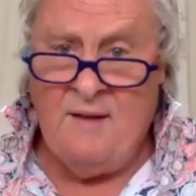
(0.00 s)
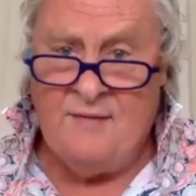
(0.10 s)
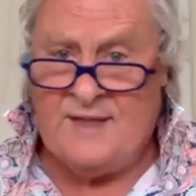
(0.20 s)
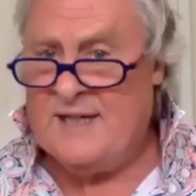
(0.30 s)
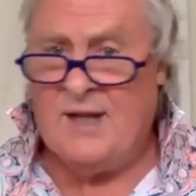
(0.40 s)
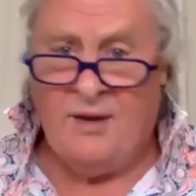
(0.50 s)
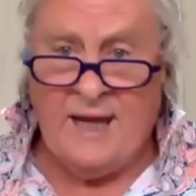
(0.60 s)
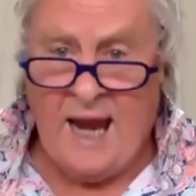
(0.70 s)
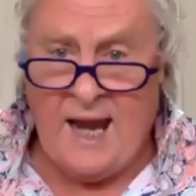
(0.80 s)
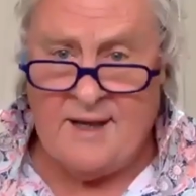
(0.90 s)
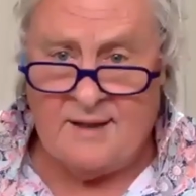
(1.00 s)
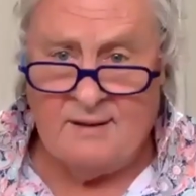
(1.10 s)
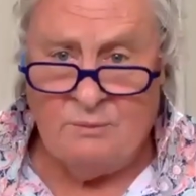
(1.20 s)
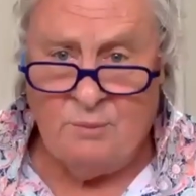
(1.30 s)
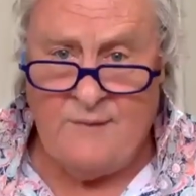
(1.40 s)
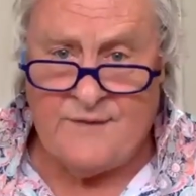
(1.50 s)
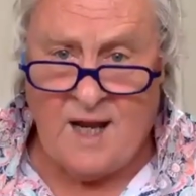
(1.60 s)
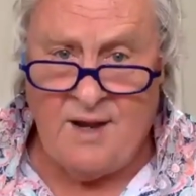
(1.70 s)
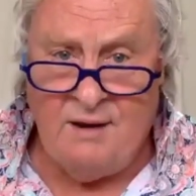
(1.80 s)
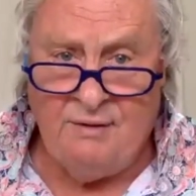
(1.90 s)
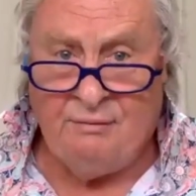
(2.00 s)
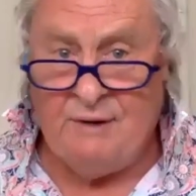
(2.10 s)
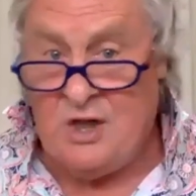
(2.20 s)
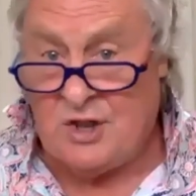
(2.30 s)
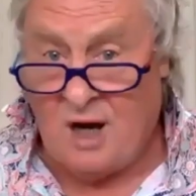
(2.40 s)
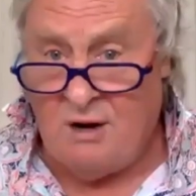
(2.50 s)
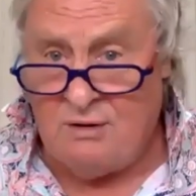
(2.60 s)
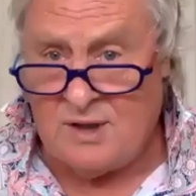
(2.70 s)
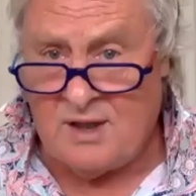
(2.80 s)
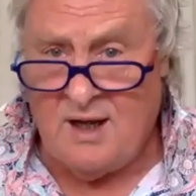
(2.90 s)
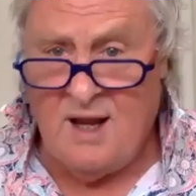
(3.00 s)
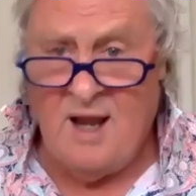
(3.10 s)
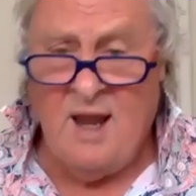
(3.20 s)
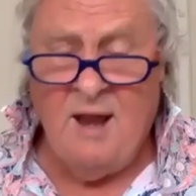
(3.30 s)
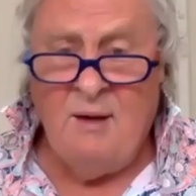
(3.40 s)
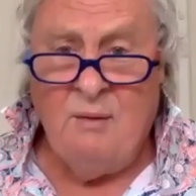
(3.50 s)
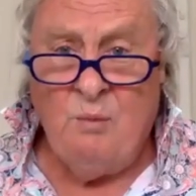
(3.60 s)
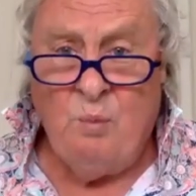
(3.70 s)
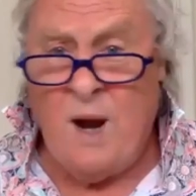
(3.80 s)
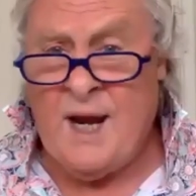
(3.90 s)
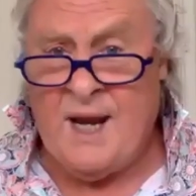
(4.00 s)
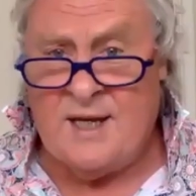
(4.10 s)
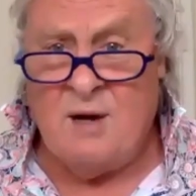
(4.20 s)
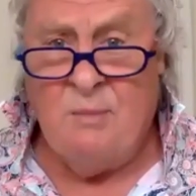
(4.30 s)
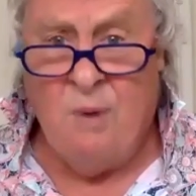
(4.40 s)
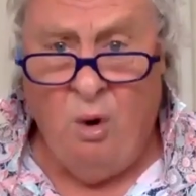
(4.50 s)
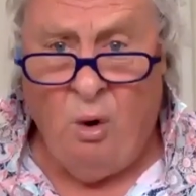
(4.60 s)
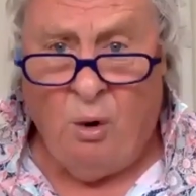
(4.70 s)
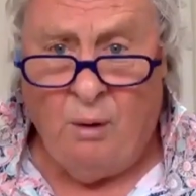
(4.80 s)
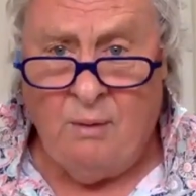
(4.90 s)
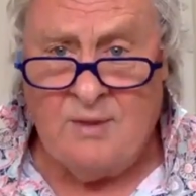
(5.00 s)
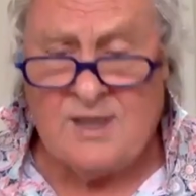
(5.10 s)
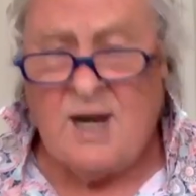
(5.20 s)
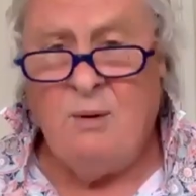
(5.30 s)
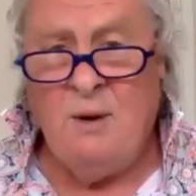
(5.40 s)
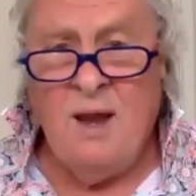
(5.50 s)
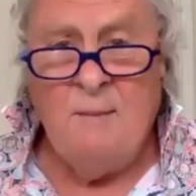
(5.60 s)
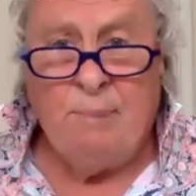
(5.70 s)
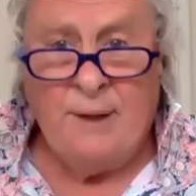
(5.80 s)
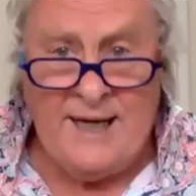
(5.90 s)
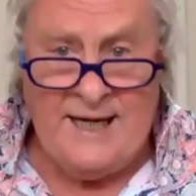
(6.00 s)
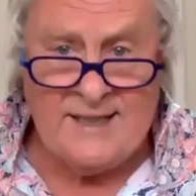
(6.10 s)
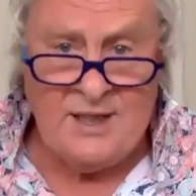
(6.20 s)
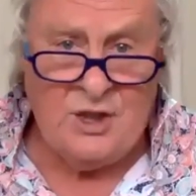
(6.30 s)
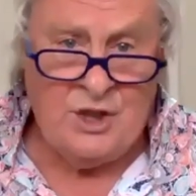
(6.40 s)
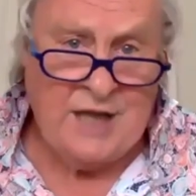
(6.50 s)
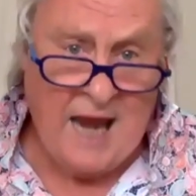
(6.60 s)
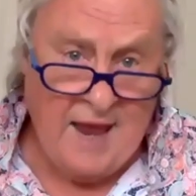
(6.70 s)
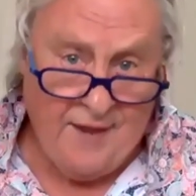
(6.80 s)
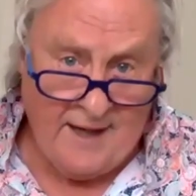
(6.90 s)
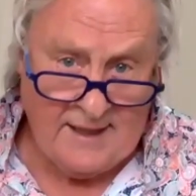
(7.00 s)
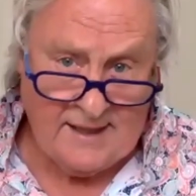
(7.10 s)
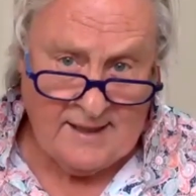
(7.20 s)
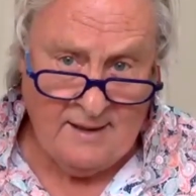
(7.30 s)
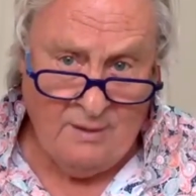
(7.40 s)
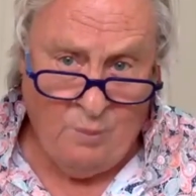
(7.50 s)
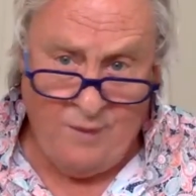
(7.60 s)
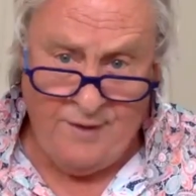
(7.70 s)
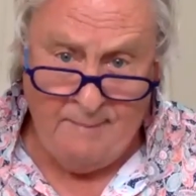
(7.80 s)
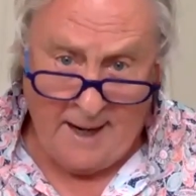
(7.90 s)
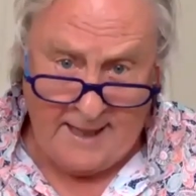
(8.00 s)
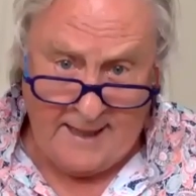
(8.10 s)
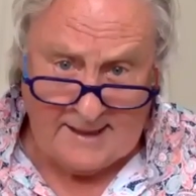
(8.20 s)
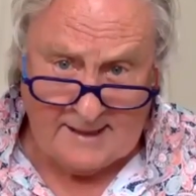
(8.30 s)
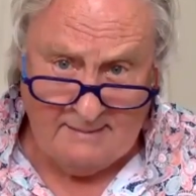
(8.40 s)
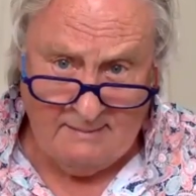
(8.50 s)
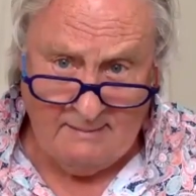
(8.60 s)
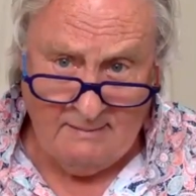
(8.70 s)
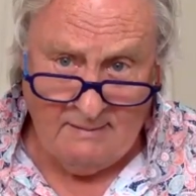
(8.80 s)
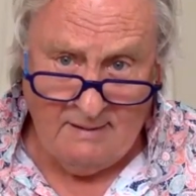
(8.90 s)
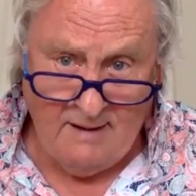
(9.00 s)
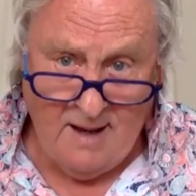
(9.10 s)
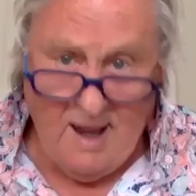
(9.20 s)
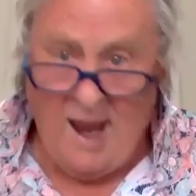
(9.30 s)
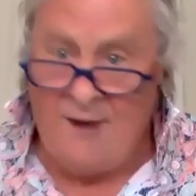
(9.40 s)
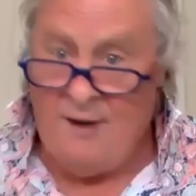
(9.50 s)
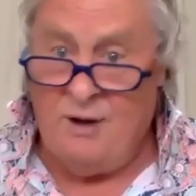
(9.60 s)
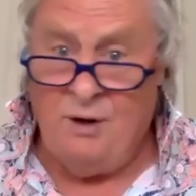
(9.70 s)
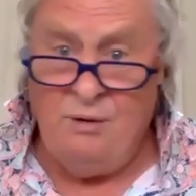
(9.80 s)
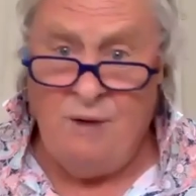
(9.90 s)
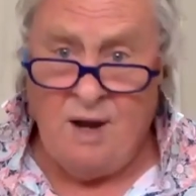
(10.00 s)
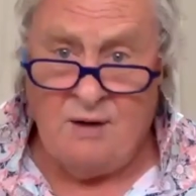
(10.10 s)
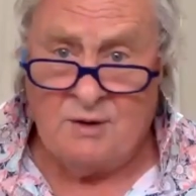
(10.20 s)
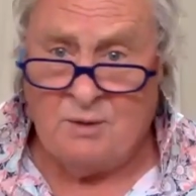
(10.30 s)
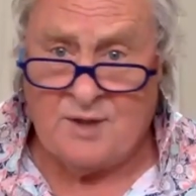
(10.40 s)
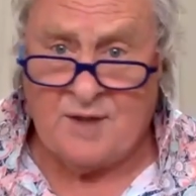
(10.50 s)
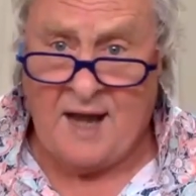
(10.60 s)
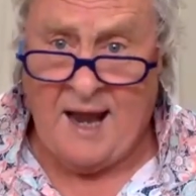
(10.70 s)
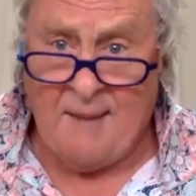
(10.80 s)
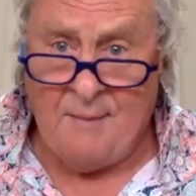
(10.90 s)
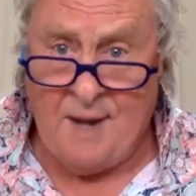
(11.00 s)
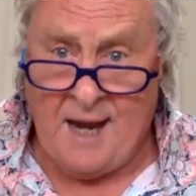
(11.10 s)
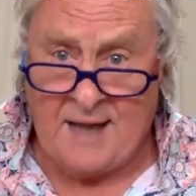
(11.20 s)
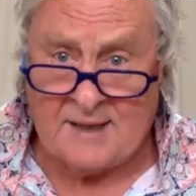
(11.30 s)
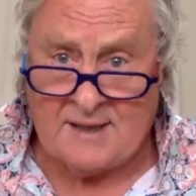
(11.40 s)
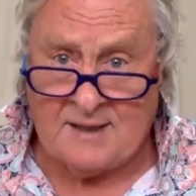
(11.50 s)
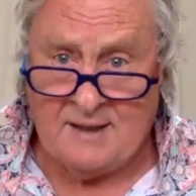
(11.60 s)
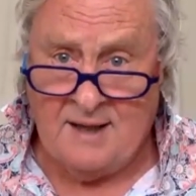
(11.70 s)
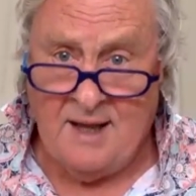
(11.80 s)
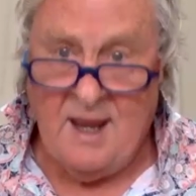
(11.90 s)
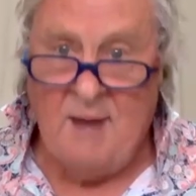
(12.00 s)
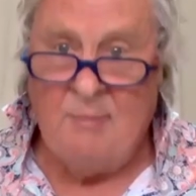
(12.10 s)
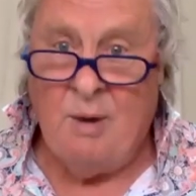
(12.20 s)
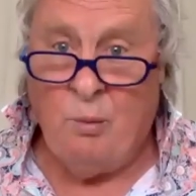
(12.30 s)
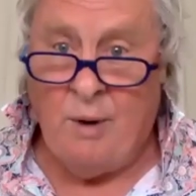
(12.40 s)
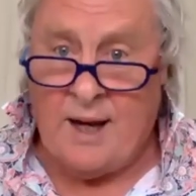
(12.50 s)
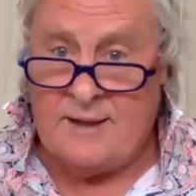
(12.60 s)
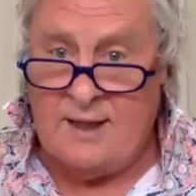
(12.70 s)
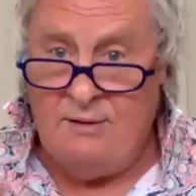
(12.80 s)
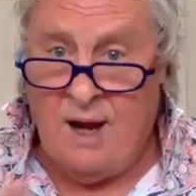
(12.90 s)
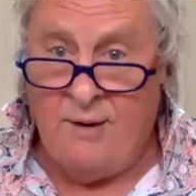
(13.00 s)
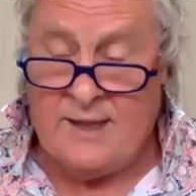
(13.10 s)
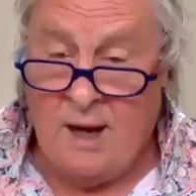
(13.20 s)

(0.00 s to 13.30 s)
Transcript: this is not the end. We've done 3 shows. We're going to do more. So please share this with your mates. And who knows what's going to happen next. But what I do know is,